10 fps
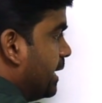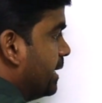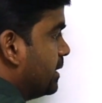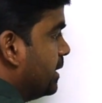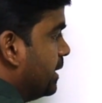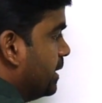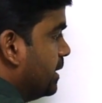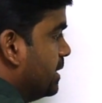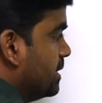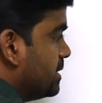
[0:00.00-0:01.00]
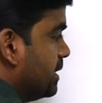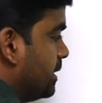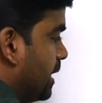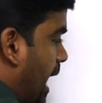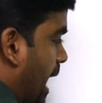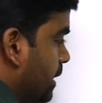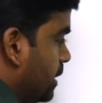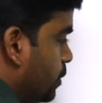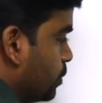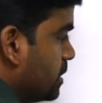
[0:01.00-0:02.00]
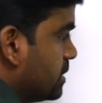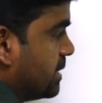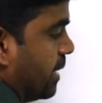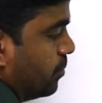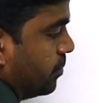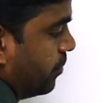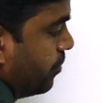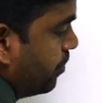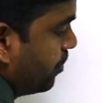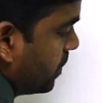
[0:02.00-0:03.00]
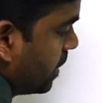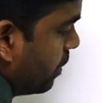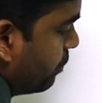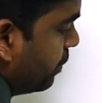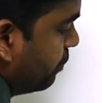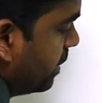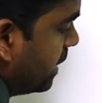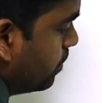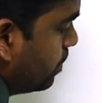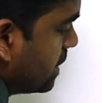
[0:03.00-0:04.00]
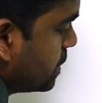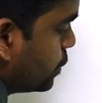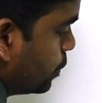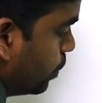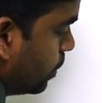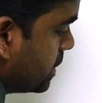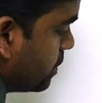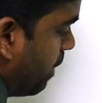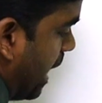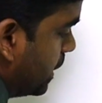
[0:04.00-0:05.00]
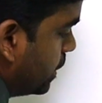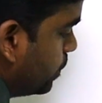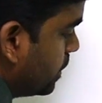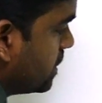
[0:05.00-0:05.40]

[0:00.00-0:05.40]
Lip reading: Get that digit, add to the sum. 15 plus 2 is a value